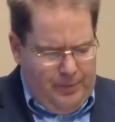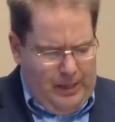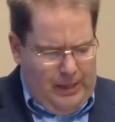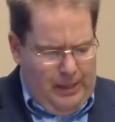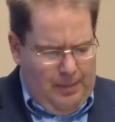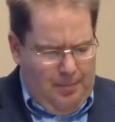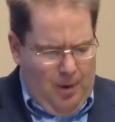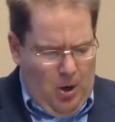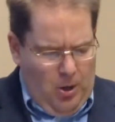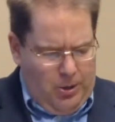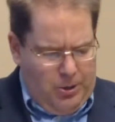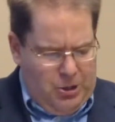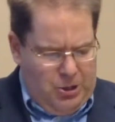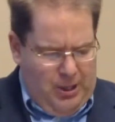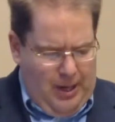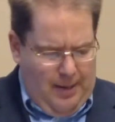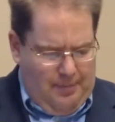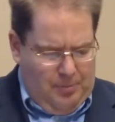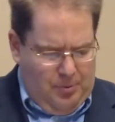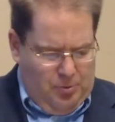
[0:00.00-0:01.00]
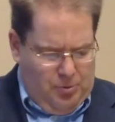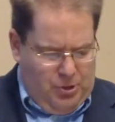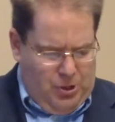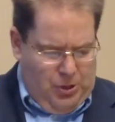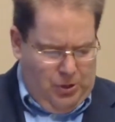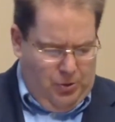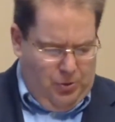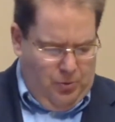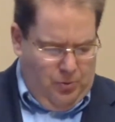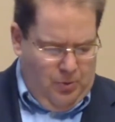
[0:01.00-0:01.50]
In Mark chapter
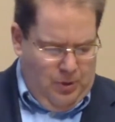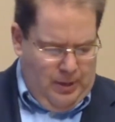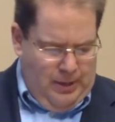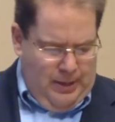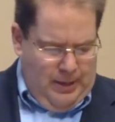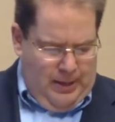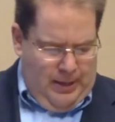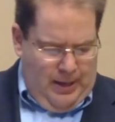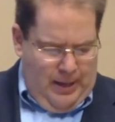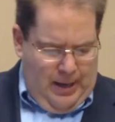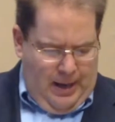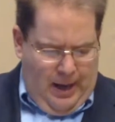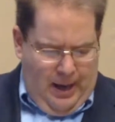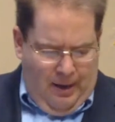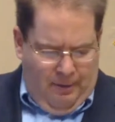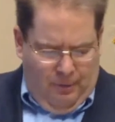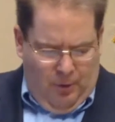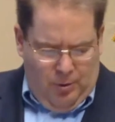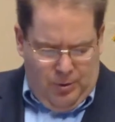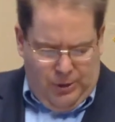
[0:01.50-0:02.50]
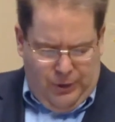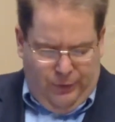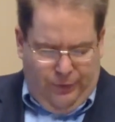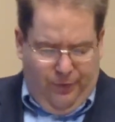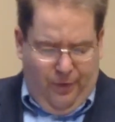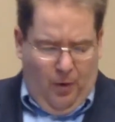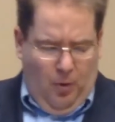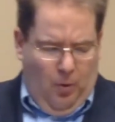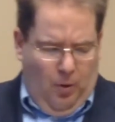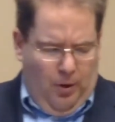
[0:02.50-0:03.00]
two, at verse
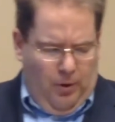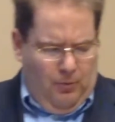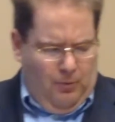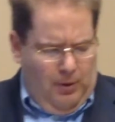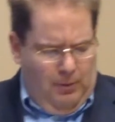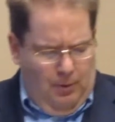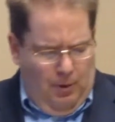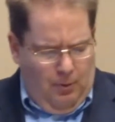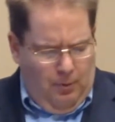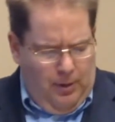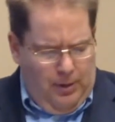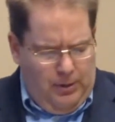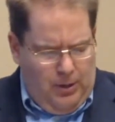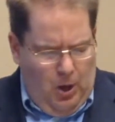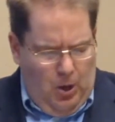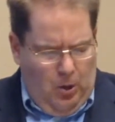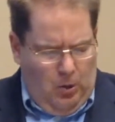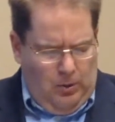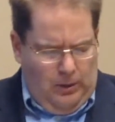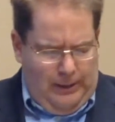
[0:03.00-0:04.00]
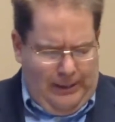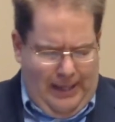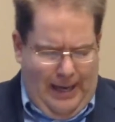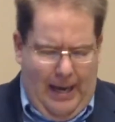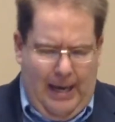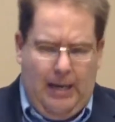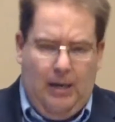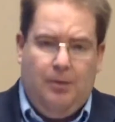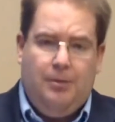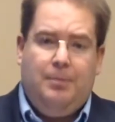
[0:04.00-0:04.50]
four, and we won't read the whole
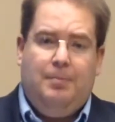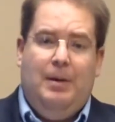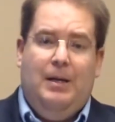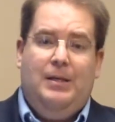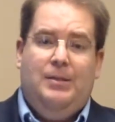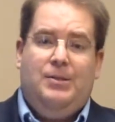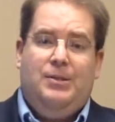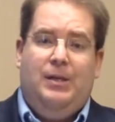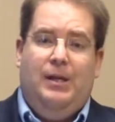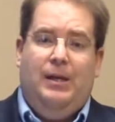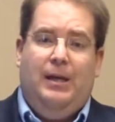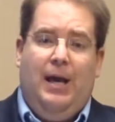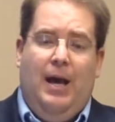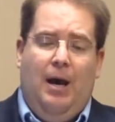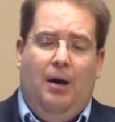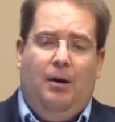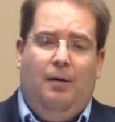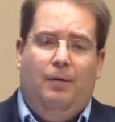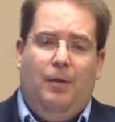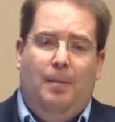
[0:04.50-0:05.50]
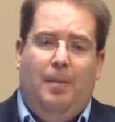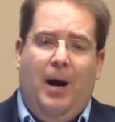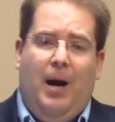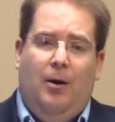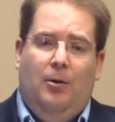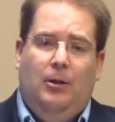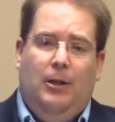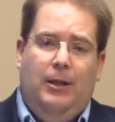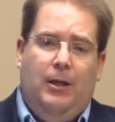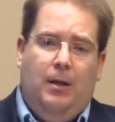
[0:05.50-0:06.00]
account, but it's the account of the
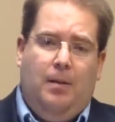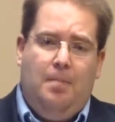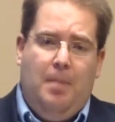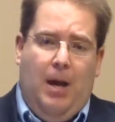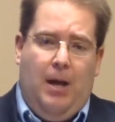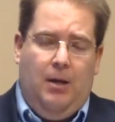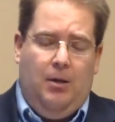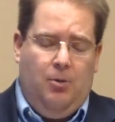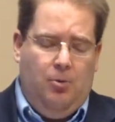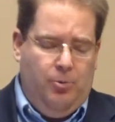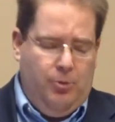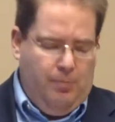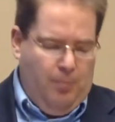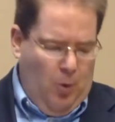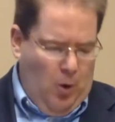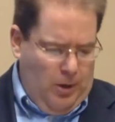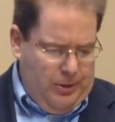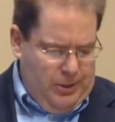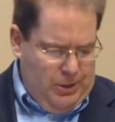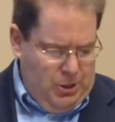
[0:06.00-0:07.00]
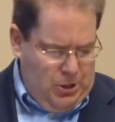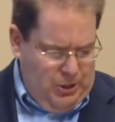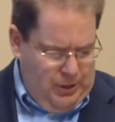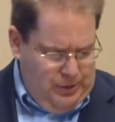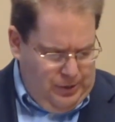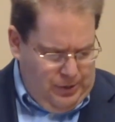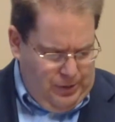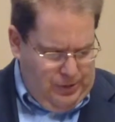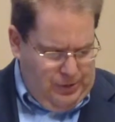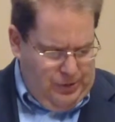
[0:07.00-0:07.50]
paralytic man who was brought to
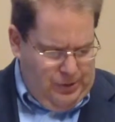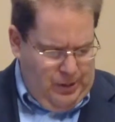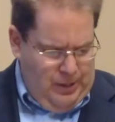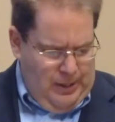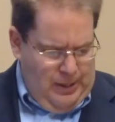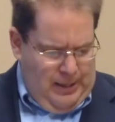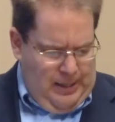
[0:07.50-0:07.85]
Jesus.